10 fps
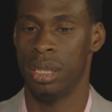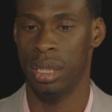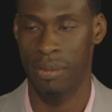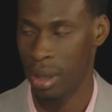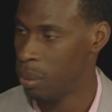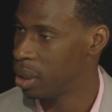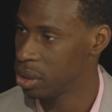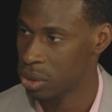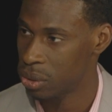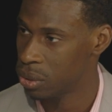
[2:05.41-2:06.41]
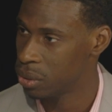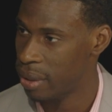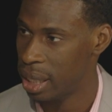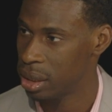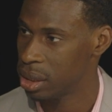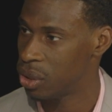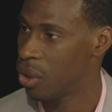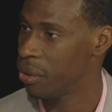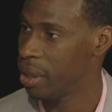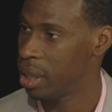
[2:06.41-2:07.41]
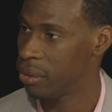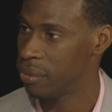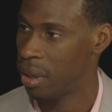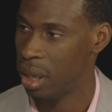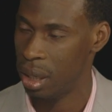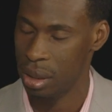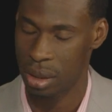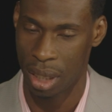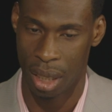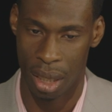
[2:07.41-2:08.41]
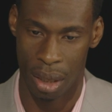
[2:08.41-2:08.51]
Did very well in school, valedictorian of, uh, uh,